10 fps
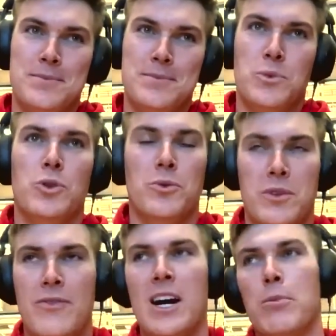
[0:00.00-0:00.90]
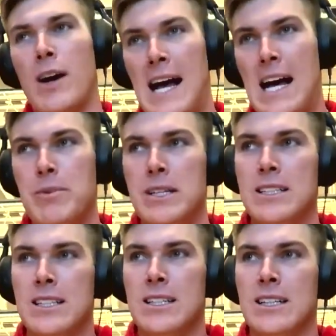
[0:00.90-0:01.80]
Well, the foul ball happened,
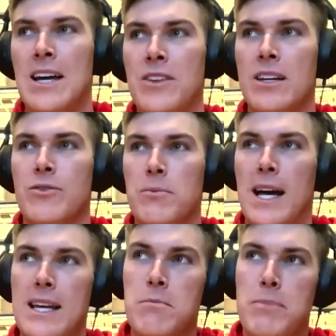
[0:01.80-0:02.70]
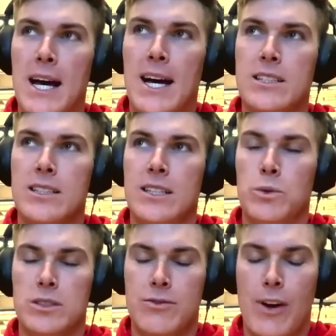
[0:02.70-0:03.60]
and I think from that impact, it
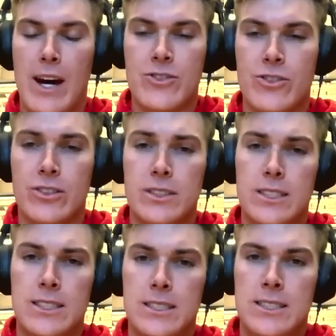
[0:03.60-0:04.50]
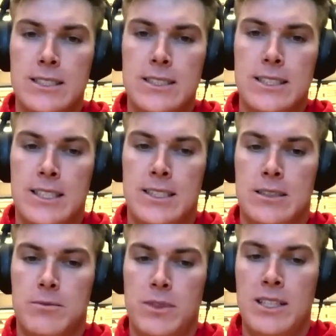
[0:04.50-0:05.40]
was fractured.
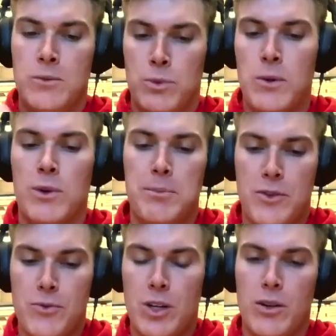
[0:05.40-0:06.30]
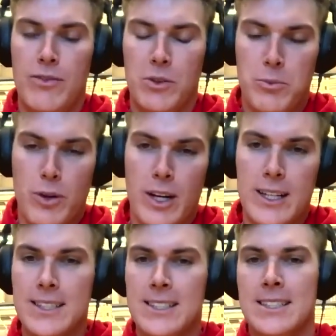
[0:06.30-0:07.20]
And then when I went up to throw, I felt the break.
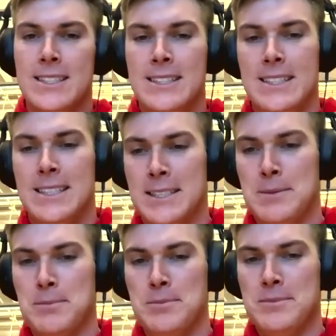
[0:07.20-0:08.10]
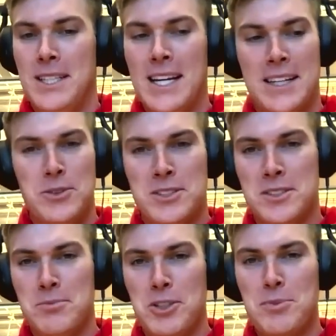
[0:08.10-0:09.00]
Yeah, it
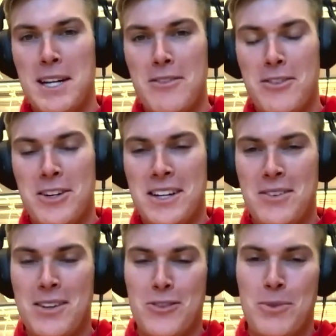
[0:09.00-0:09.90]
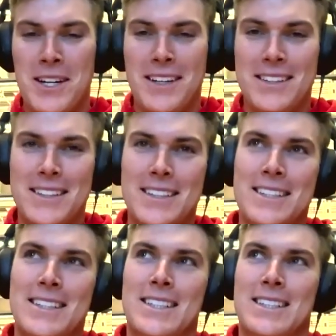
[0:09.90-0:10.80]
was most pain I've ever been in.
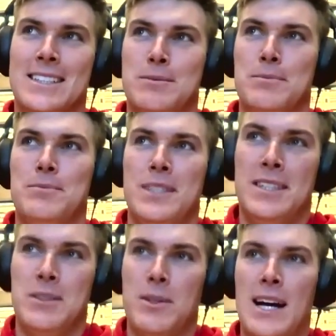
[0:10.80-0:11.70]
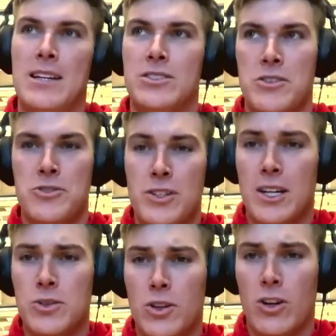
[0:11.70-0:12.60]
And then had surgery
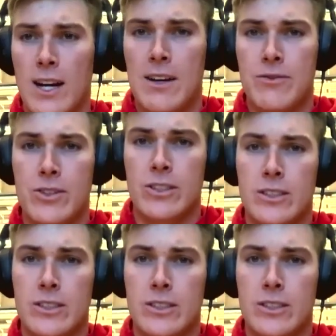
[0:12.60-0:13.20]
not too long after.